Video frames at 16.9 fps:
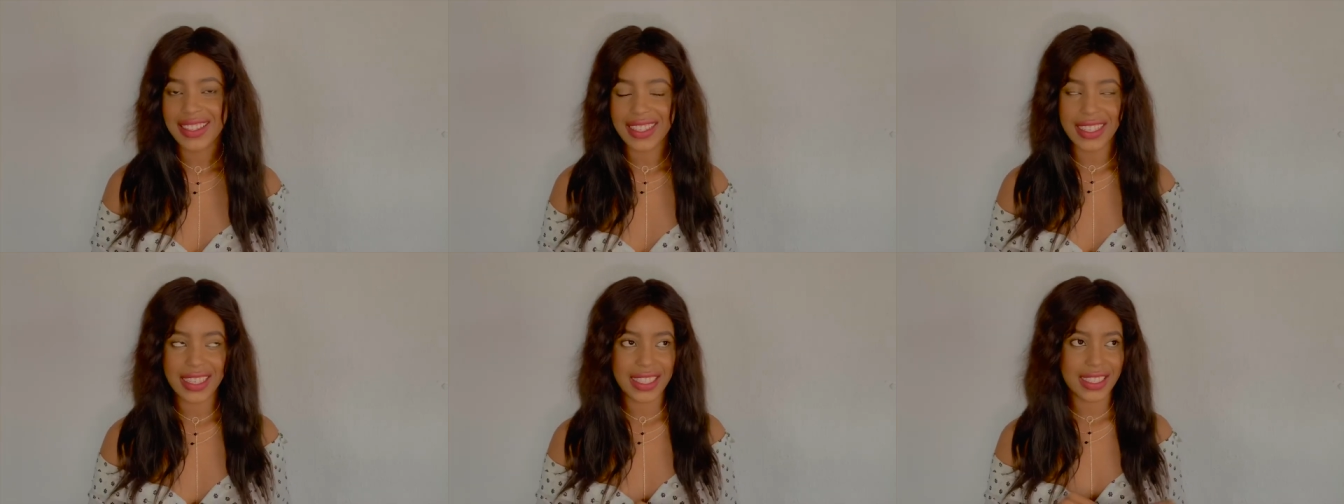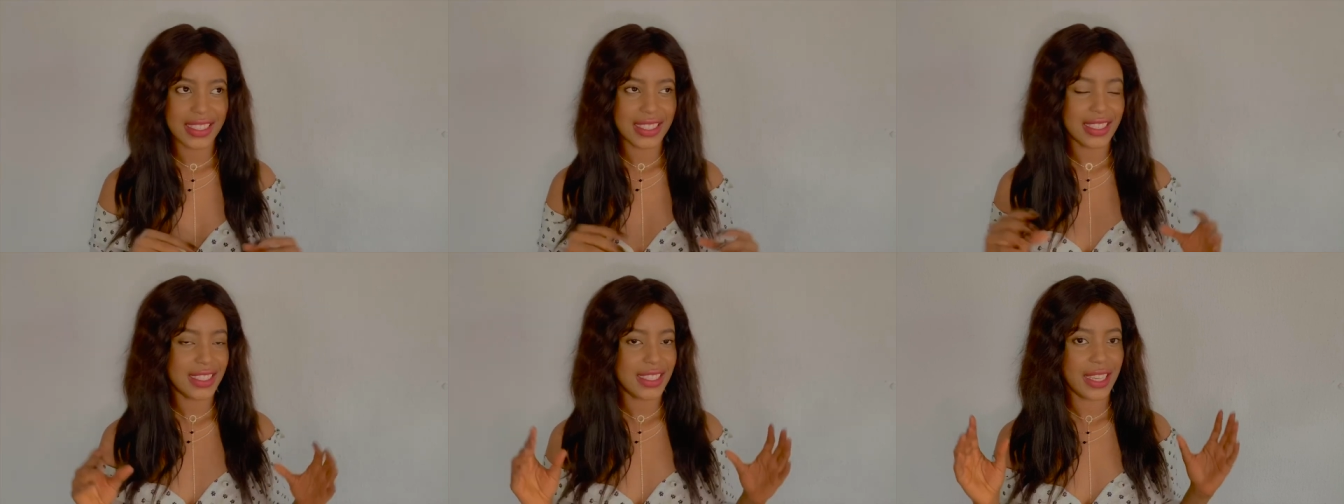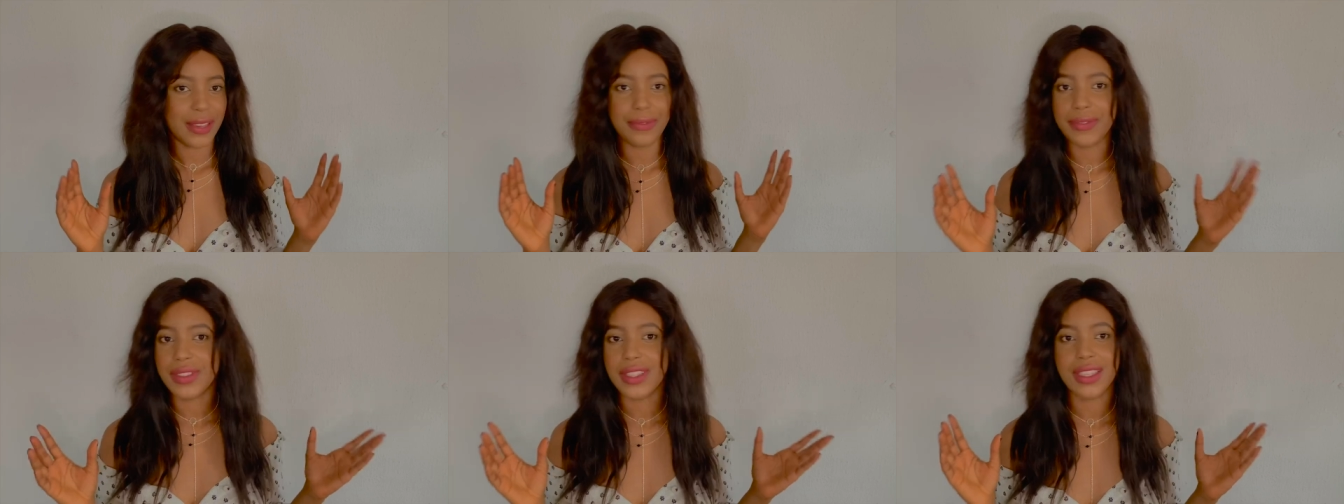is
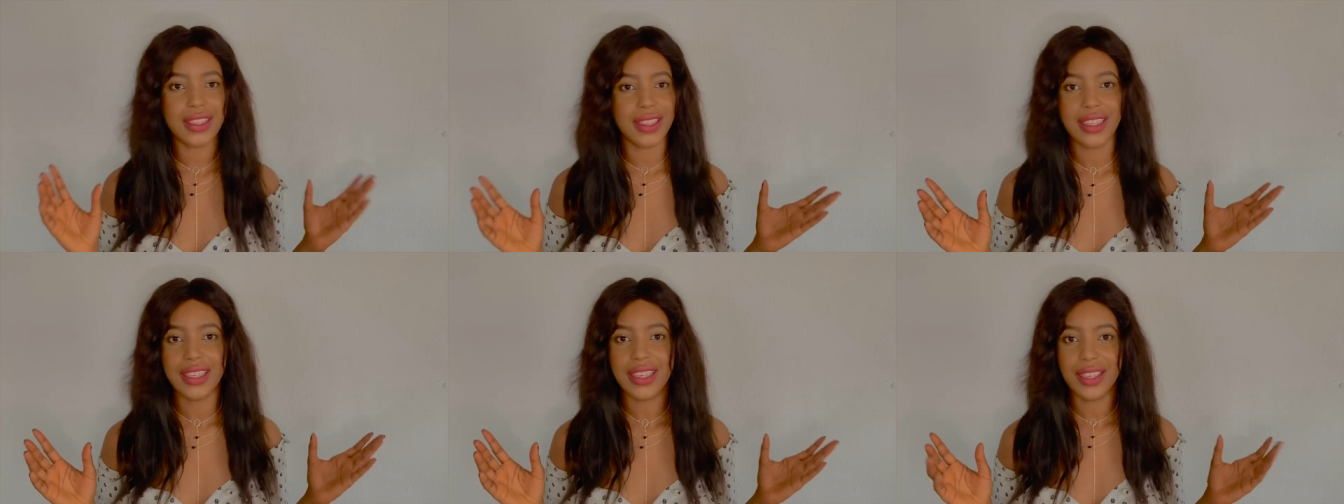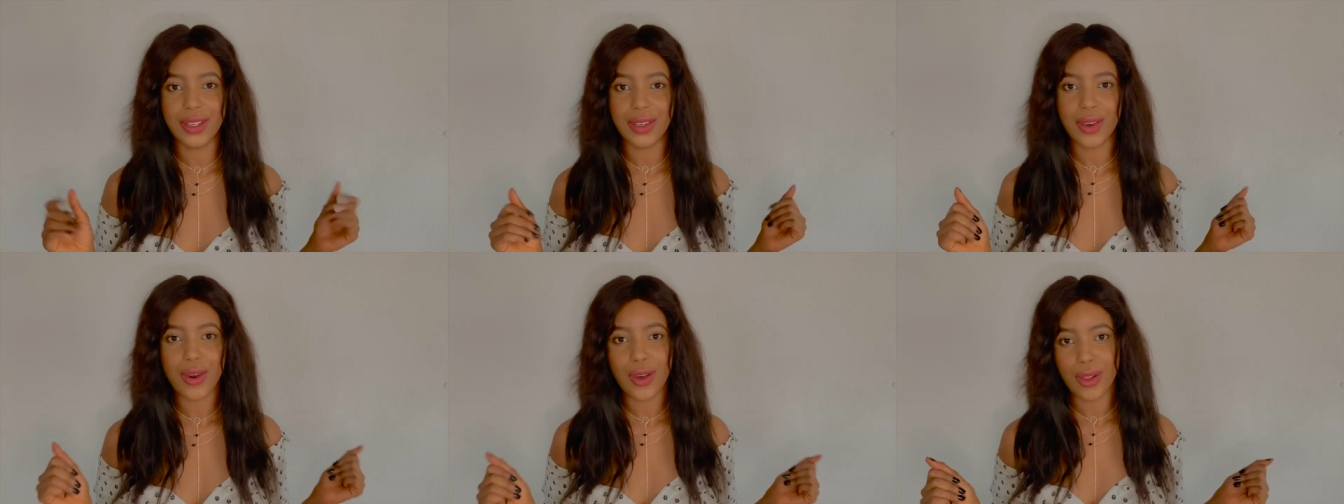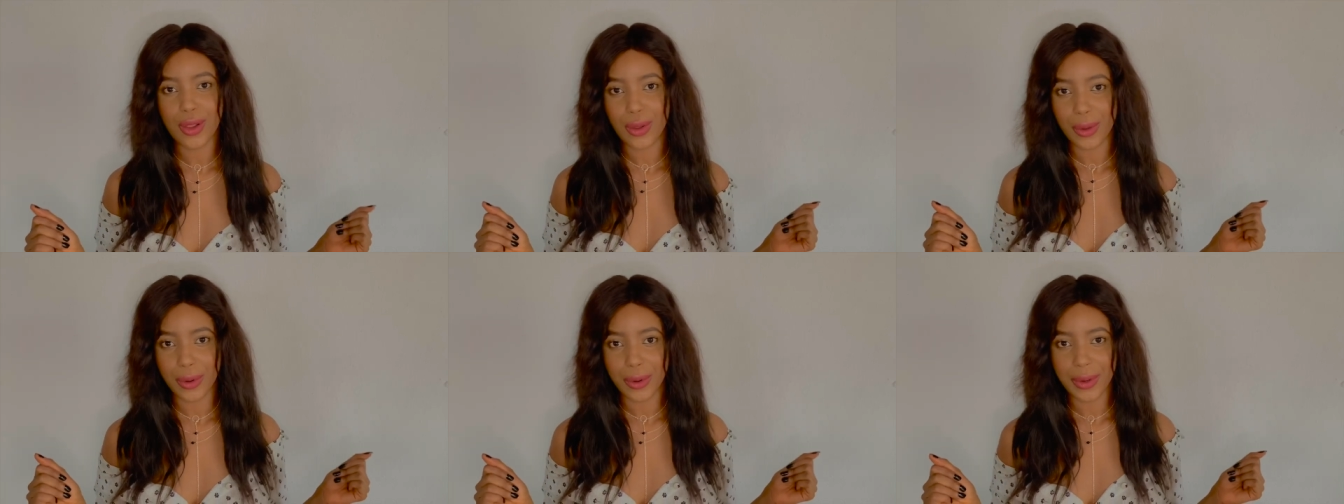definitely a
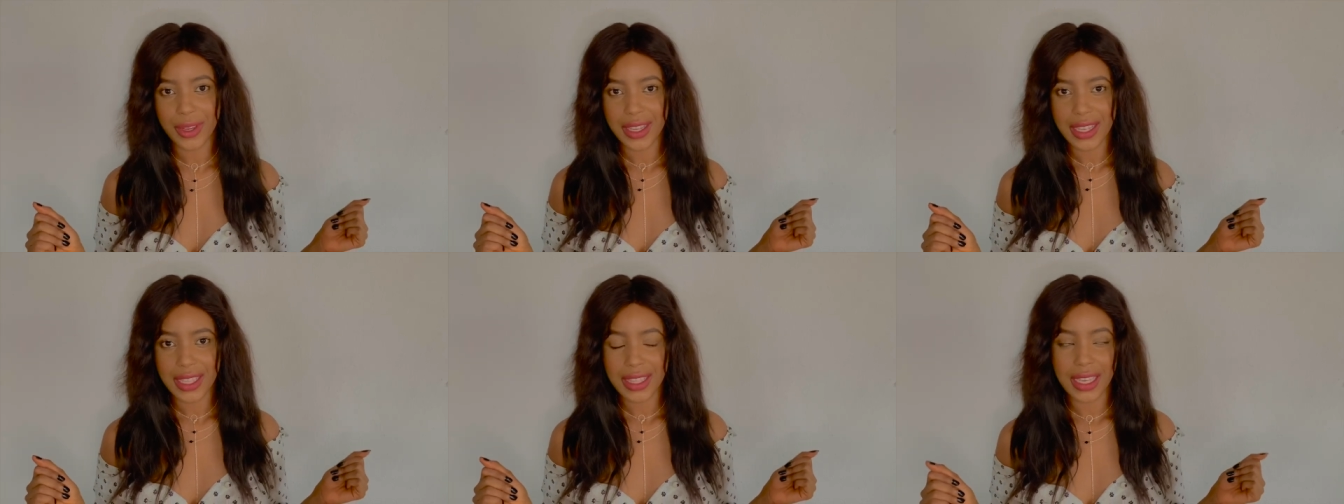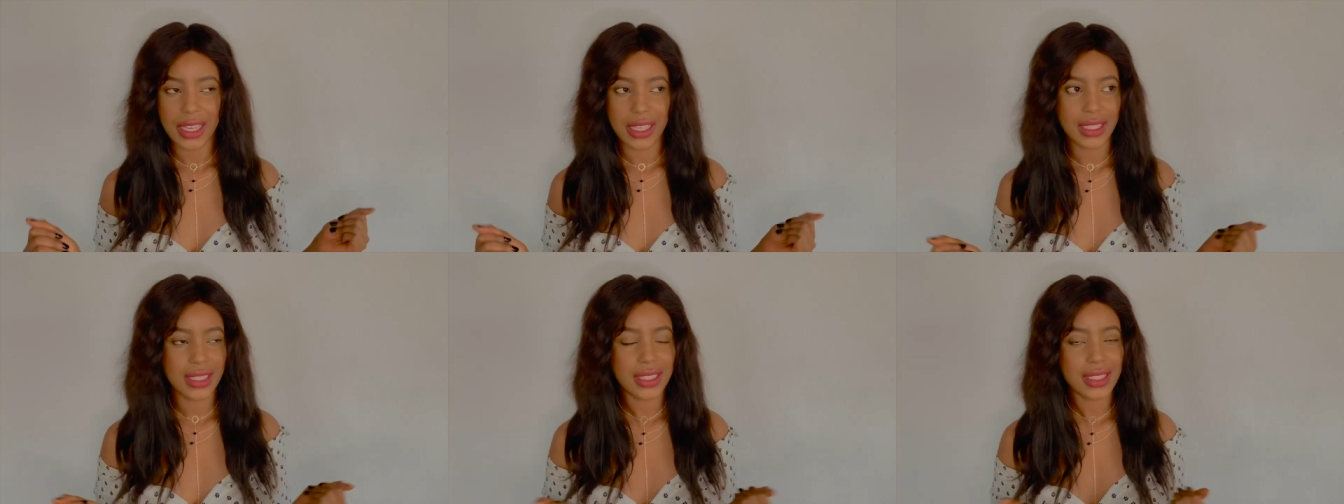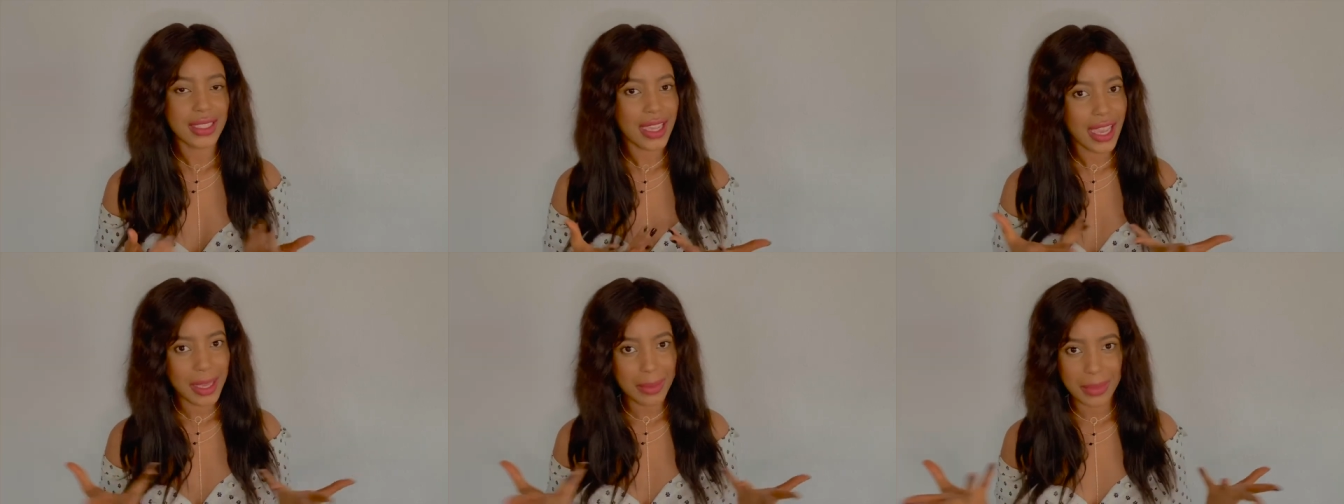color that is
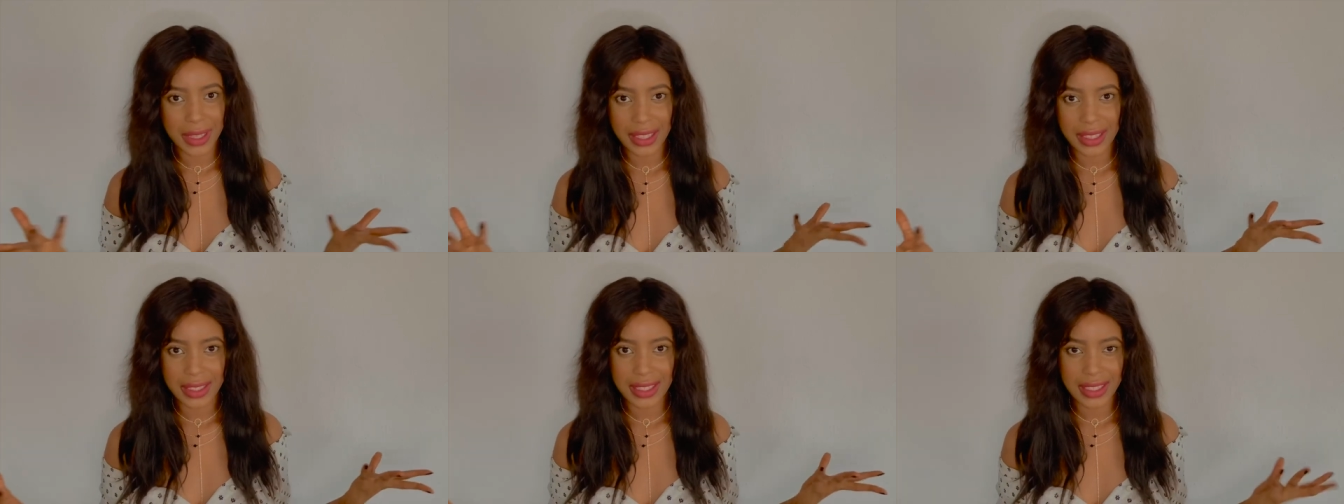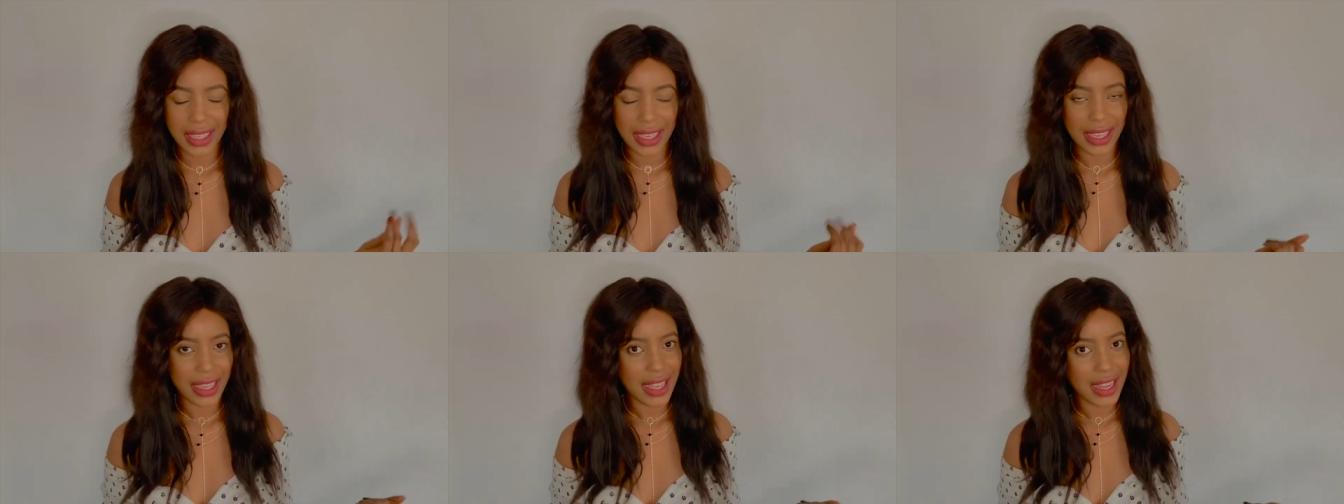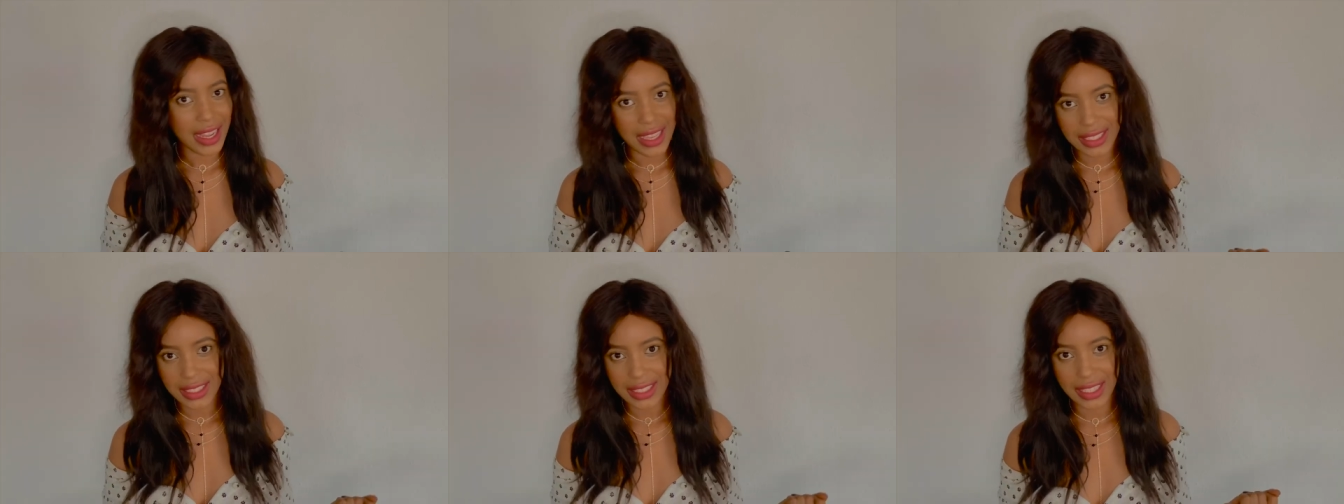timeless and
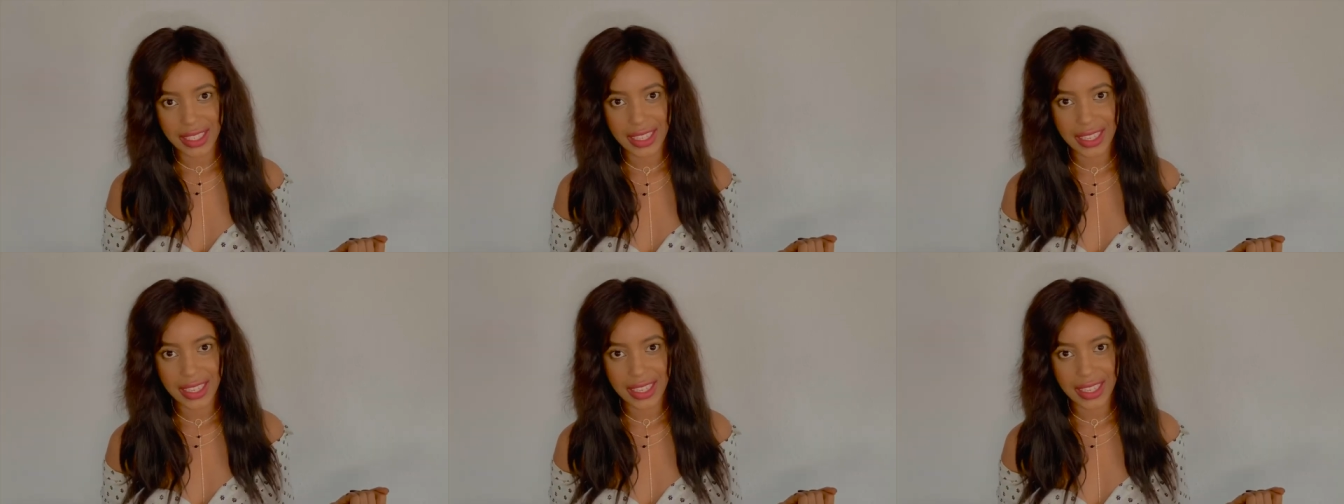classic.